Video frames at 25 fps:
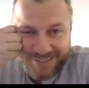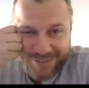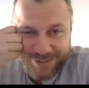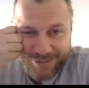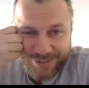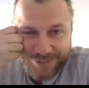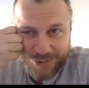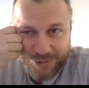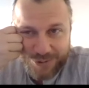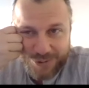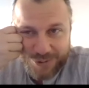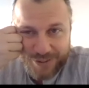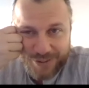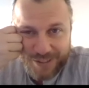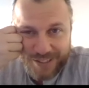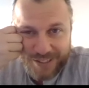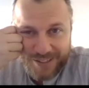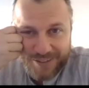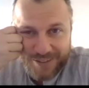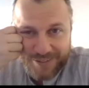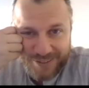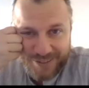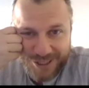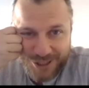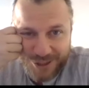for
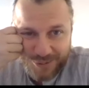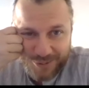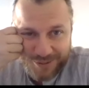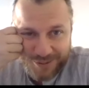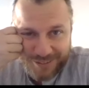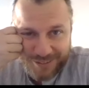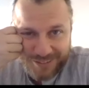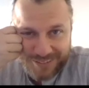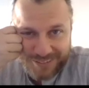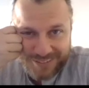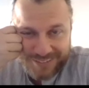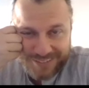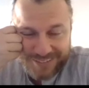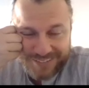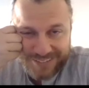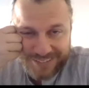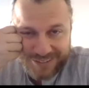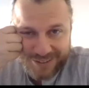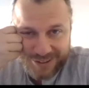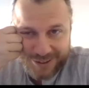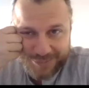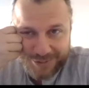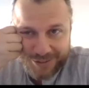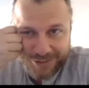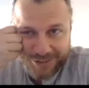individuals in
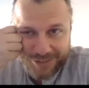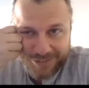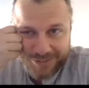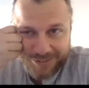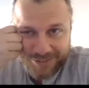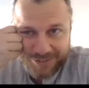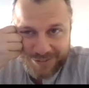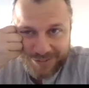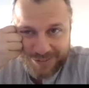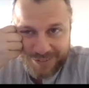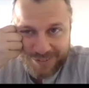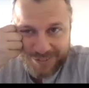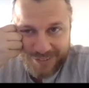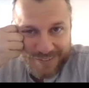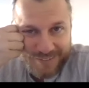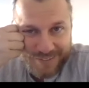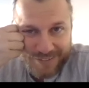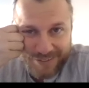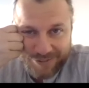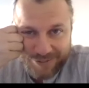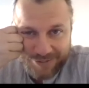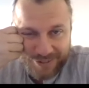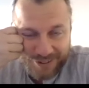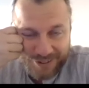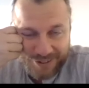terms of
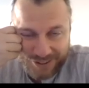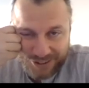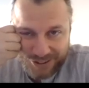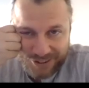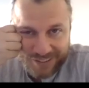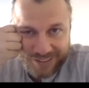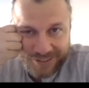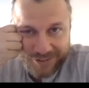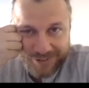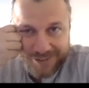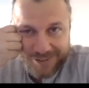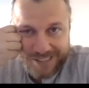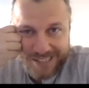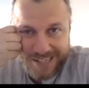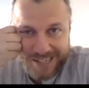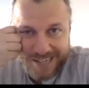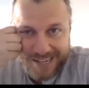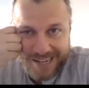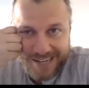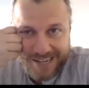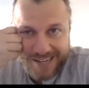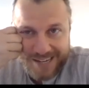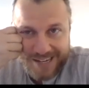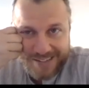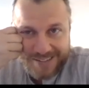functioning
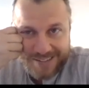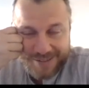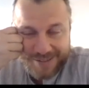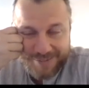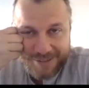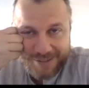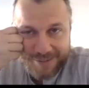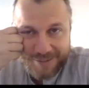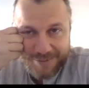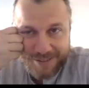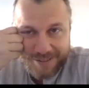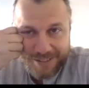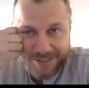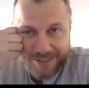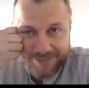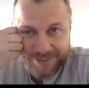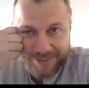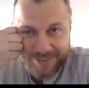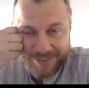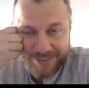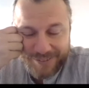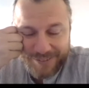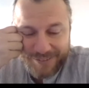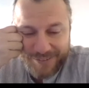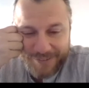regained and maybe
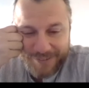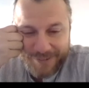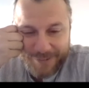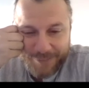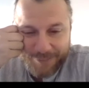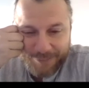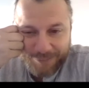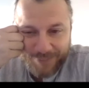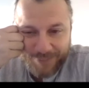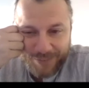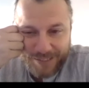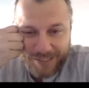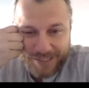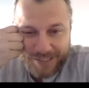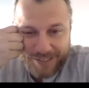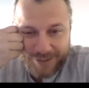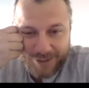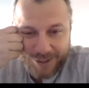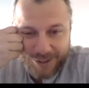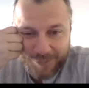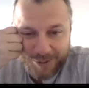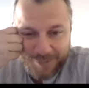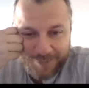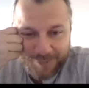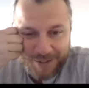even
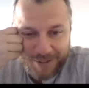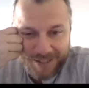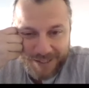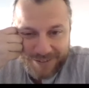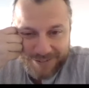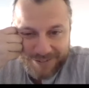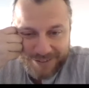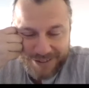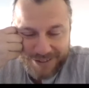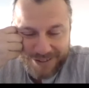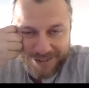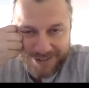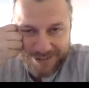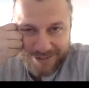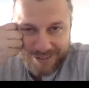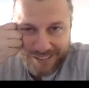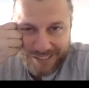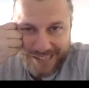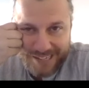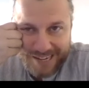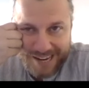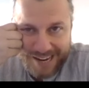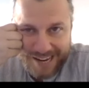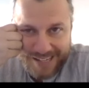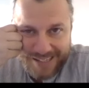economic benefits
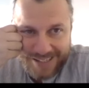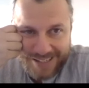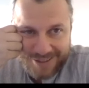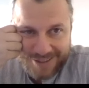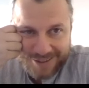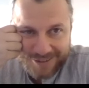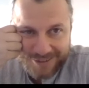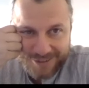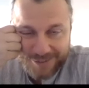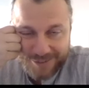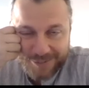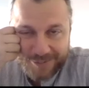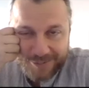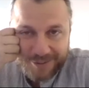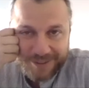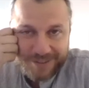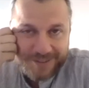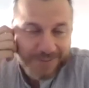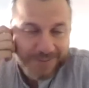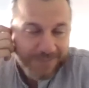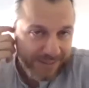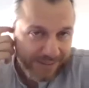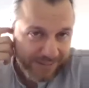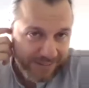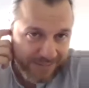regained. So we're in
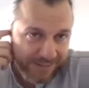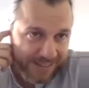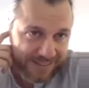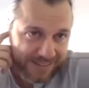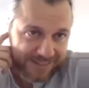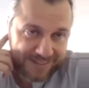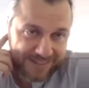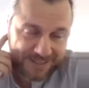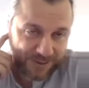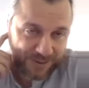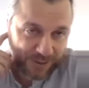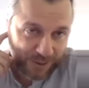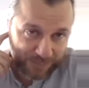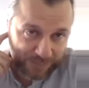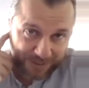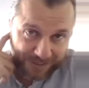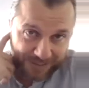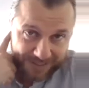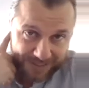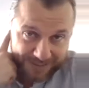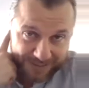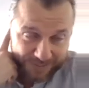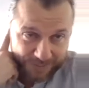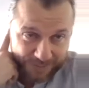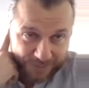the middle of that. It's
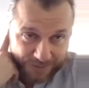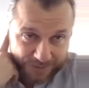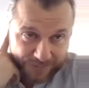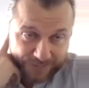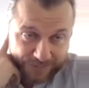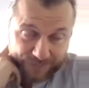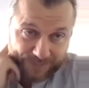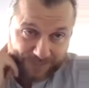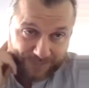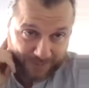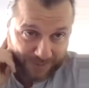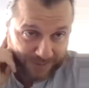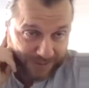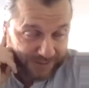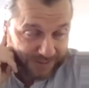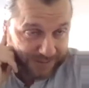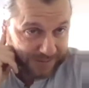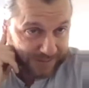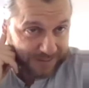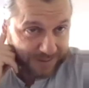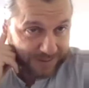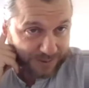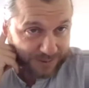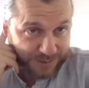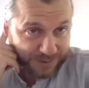complicated, but we
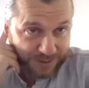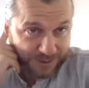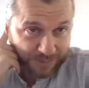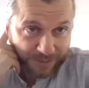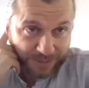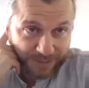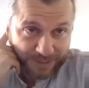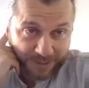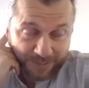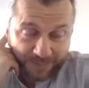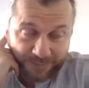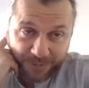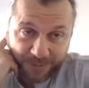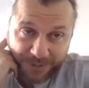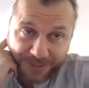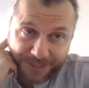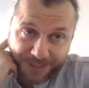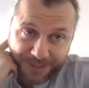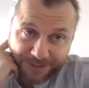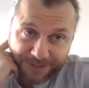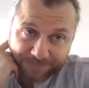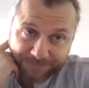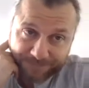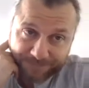think that those are really important.